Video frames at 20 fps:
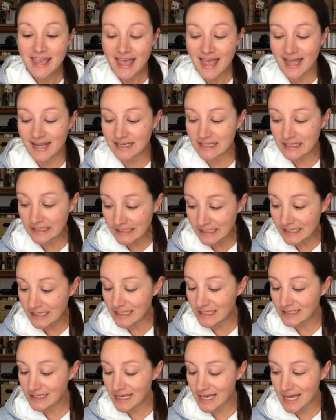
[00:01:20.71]
and
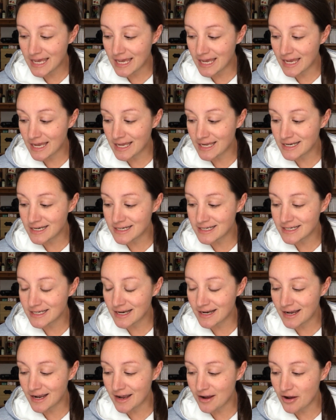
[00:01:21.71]
cleaning and
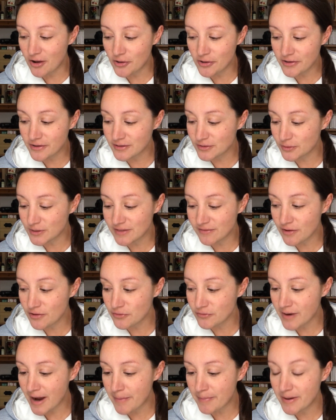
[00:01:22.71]
all sorts of other
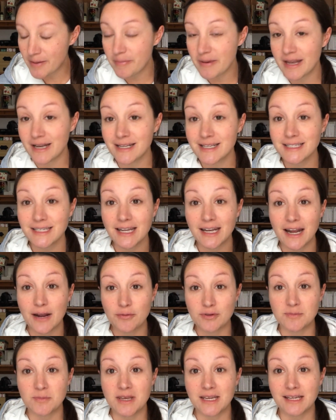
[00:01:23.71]
wrap up, and instead I
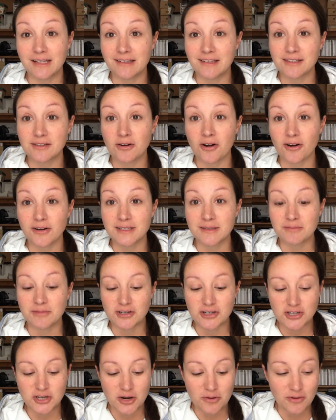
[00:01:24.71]
was making these cards I'm going
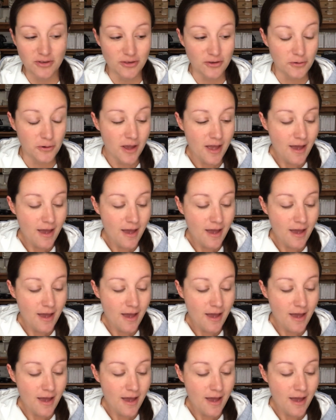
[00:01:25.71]
to share with you.